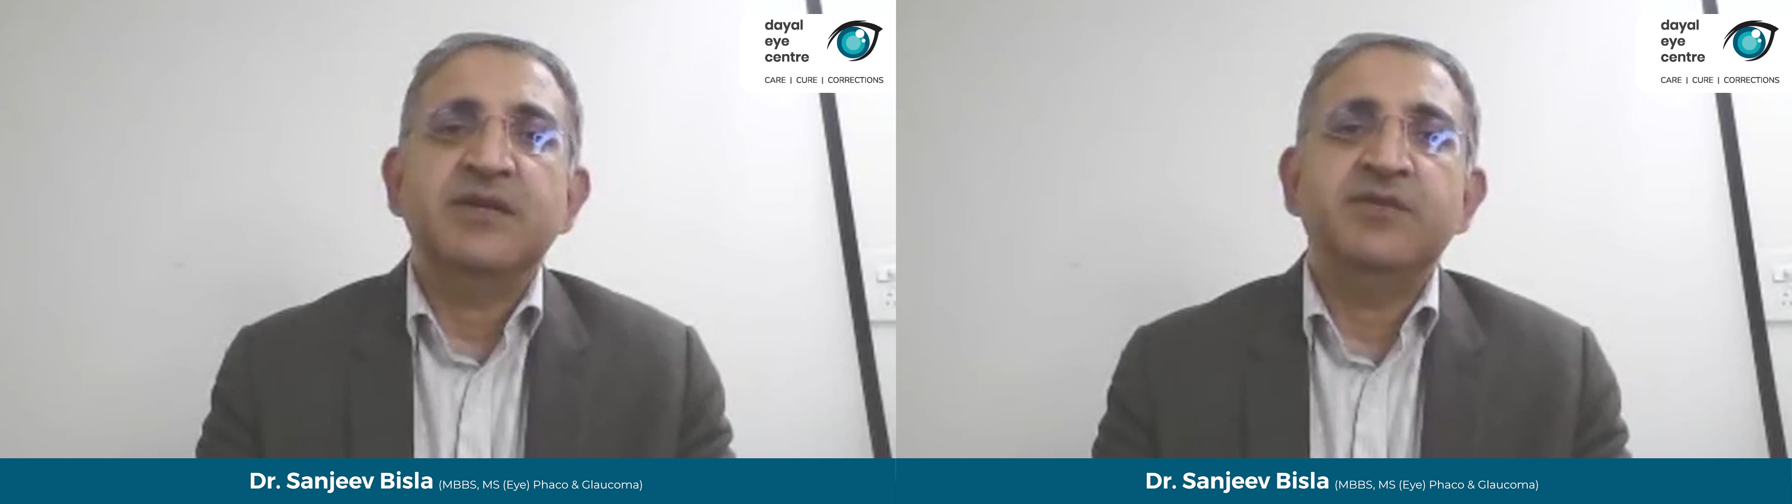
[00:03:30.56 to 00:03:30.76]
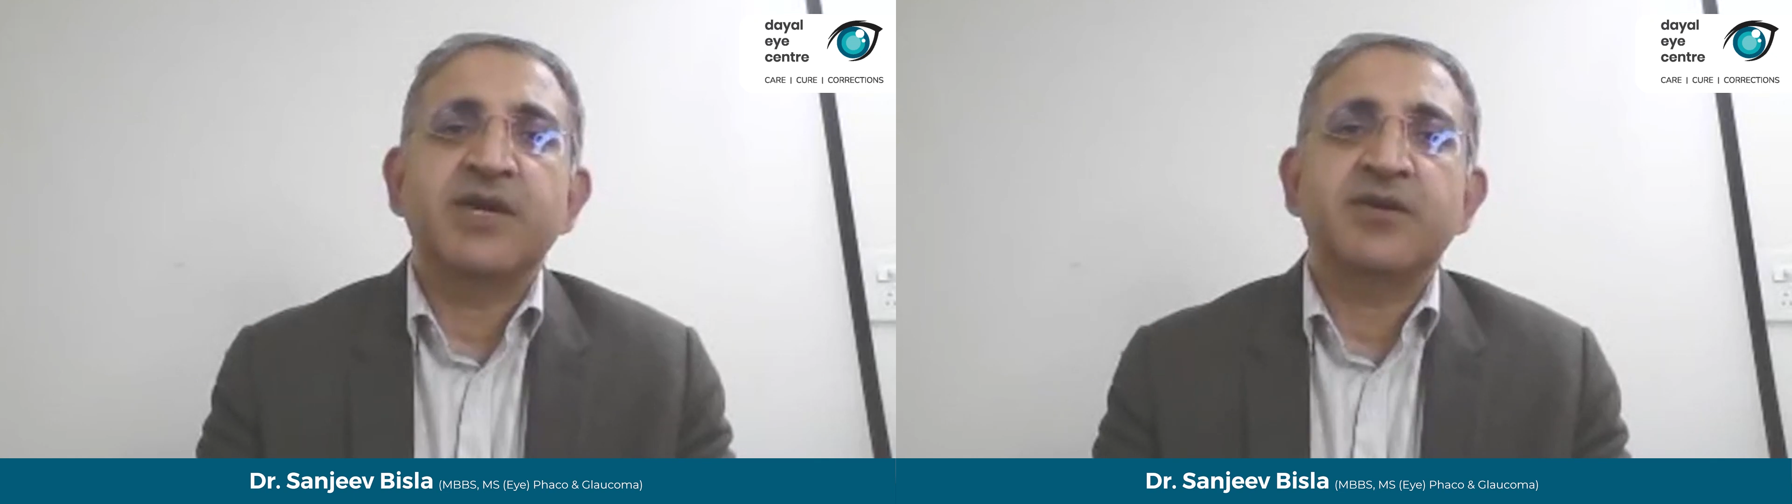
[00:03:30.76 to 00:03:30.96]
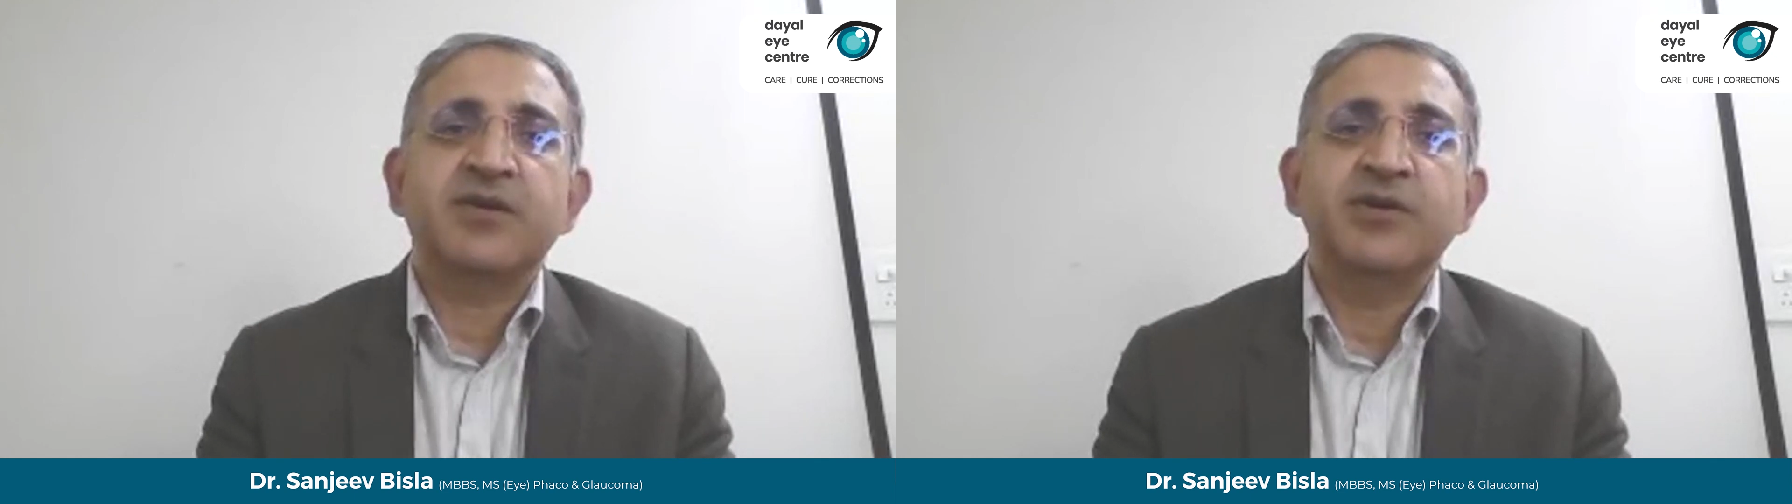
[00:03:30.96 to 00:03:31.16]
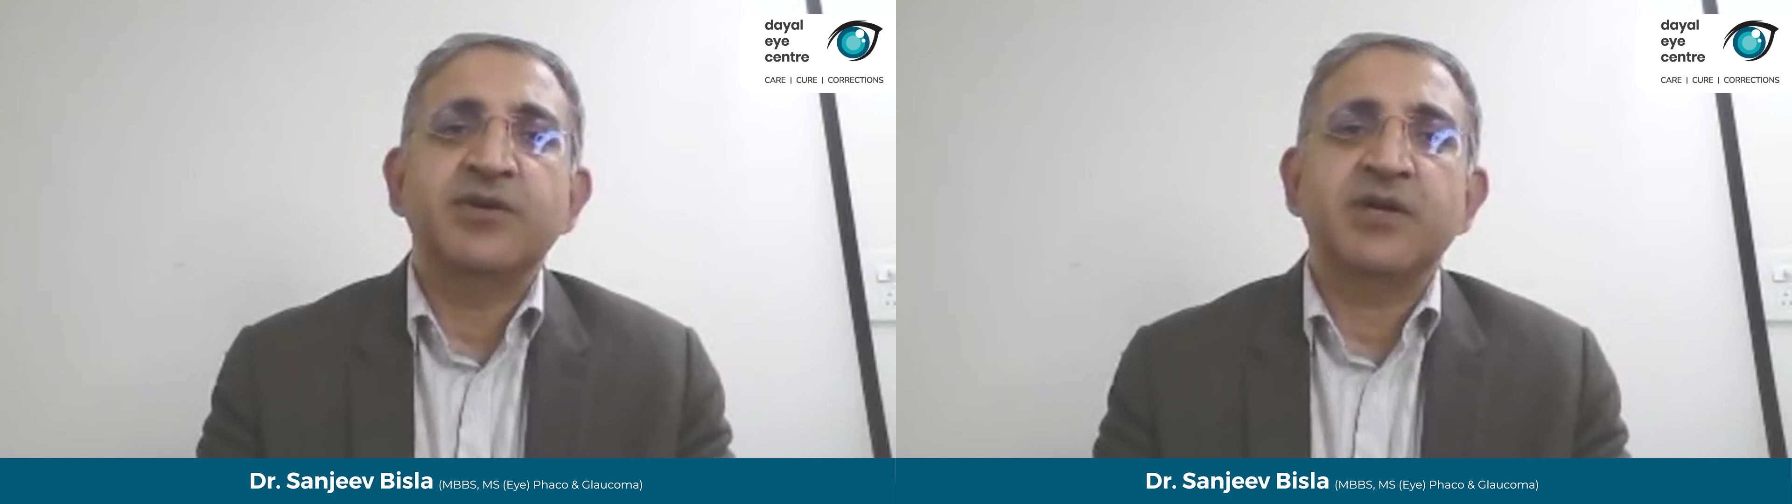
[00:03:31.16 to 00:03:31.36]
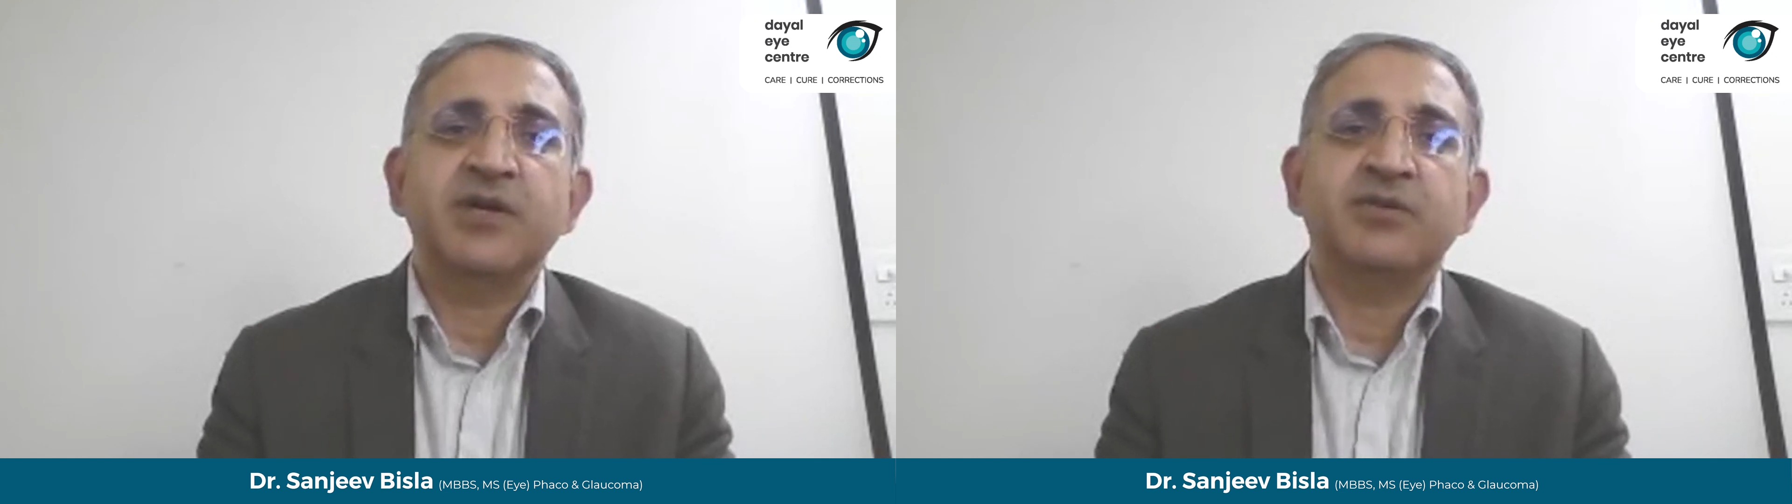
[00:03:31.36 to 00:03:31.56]
we are going
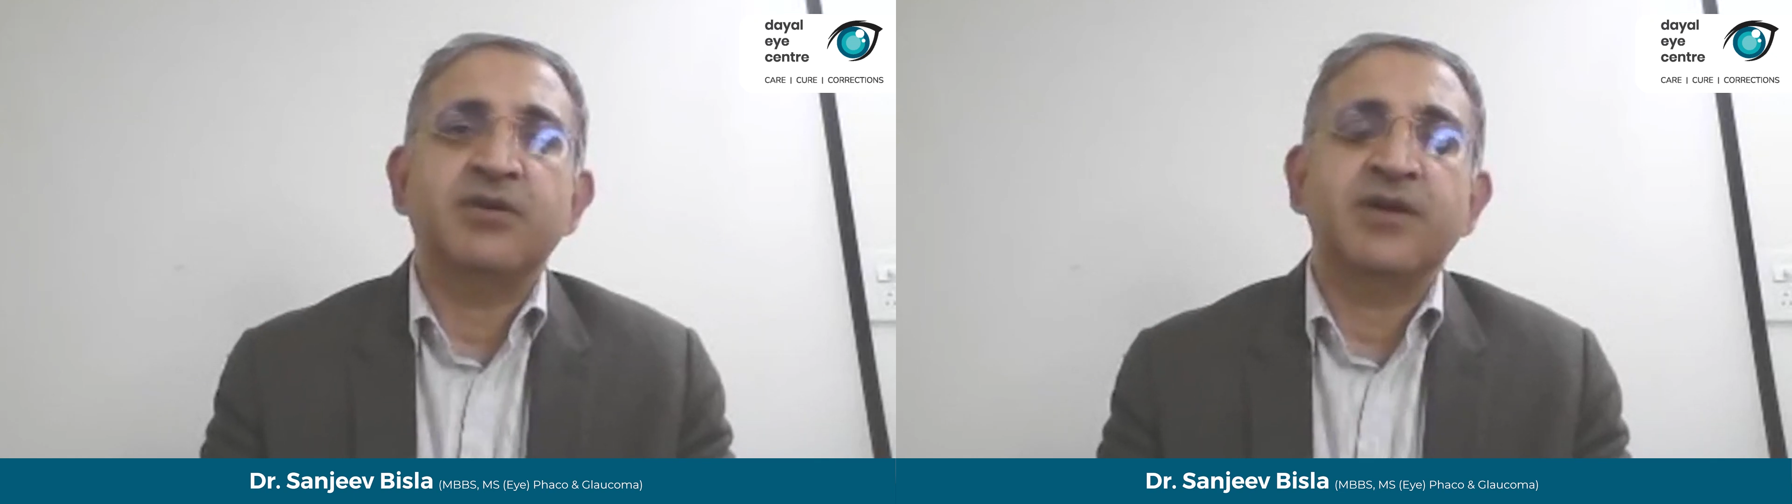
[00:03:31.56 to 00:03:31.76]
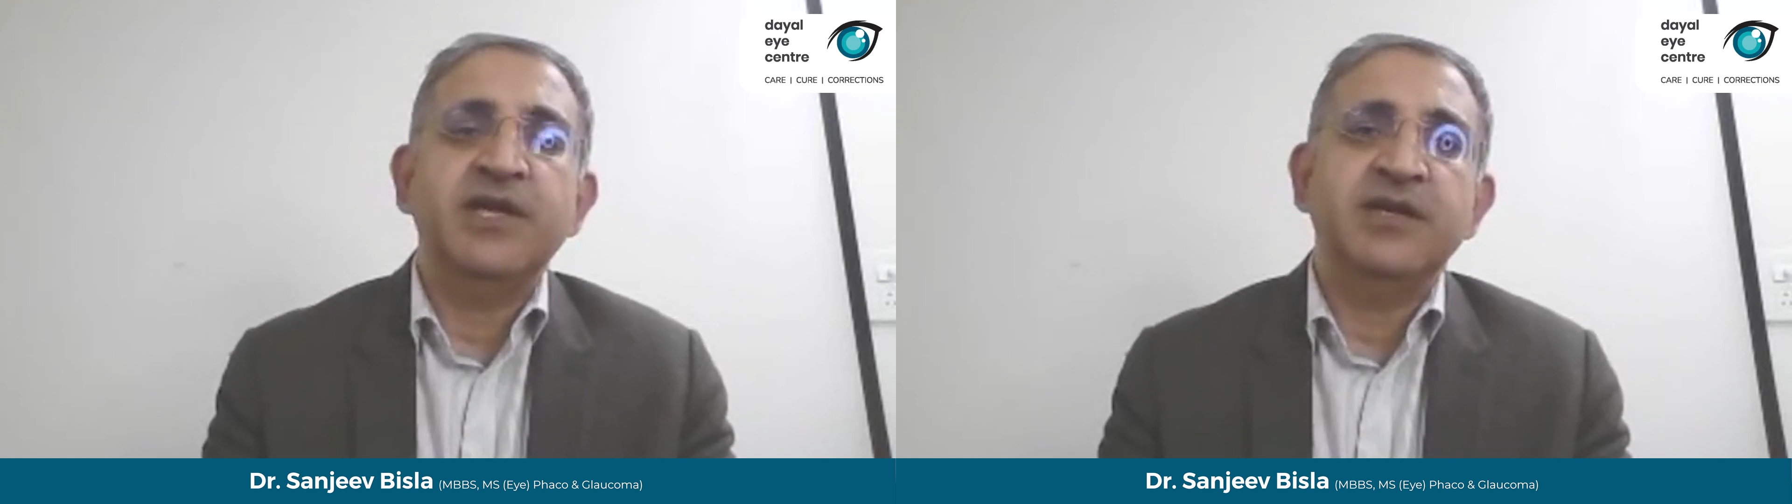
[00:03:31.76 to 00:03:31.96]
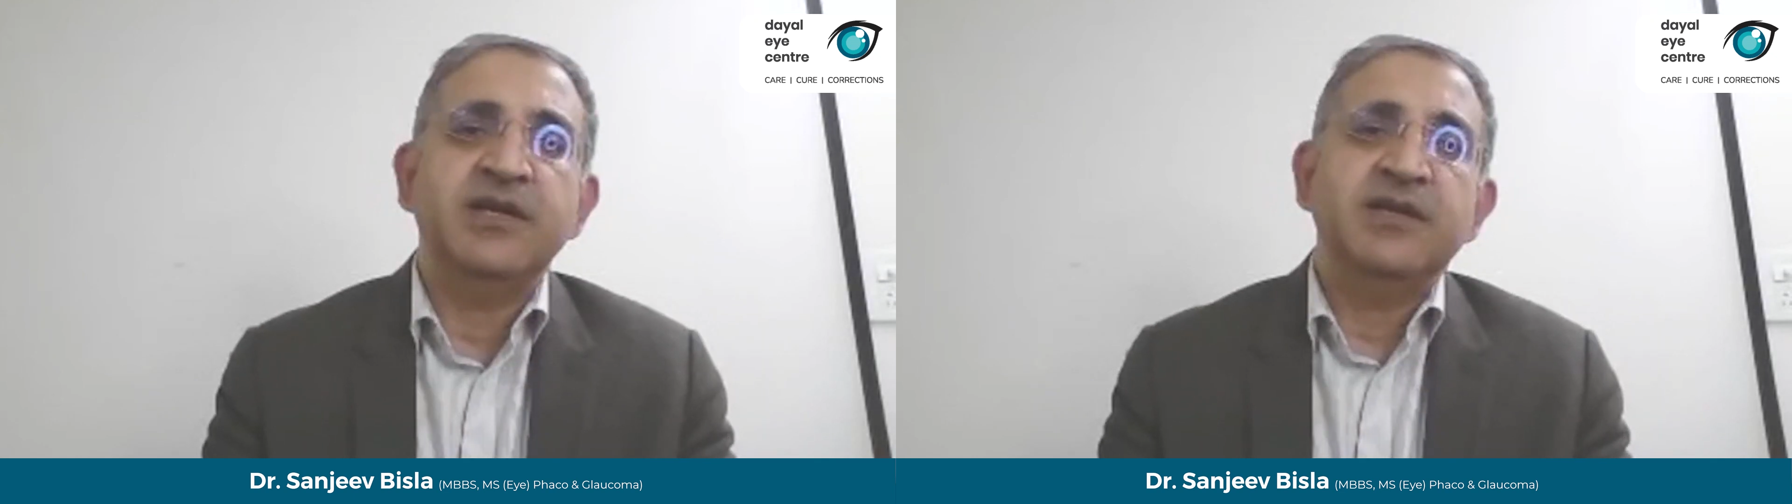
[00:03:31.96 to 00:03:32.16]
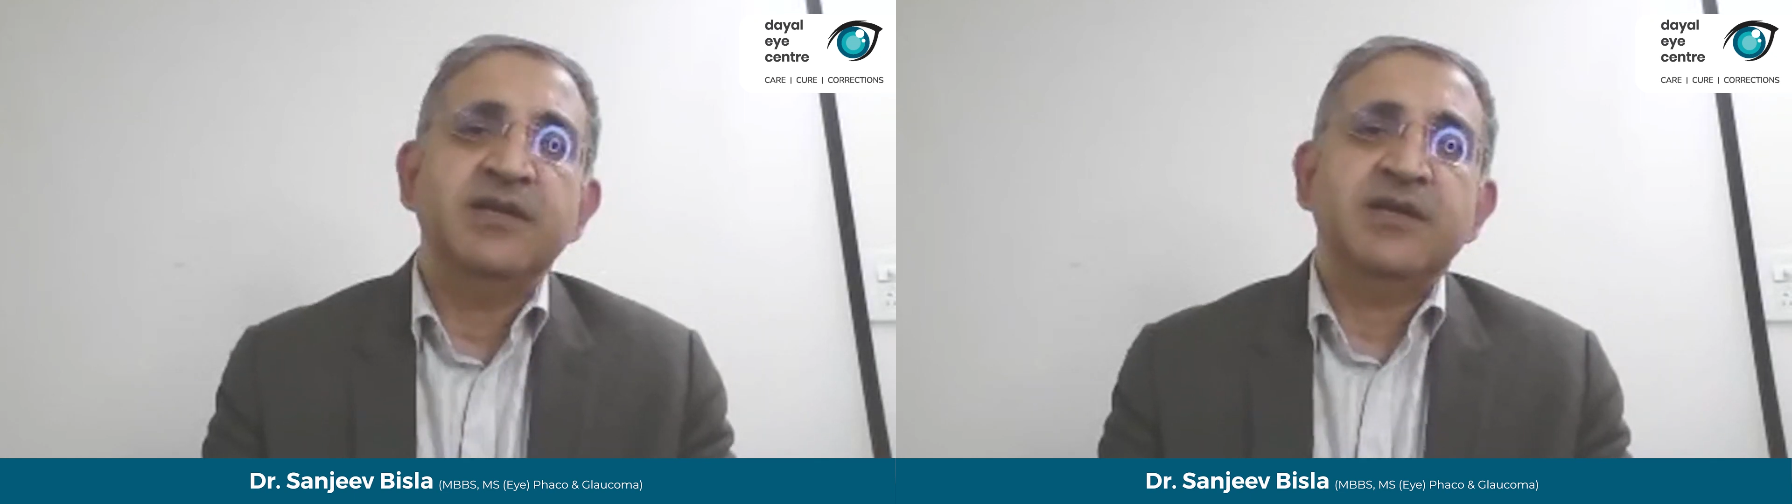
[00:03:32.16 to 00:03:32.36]
to cut only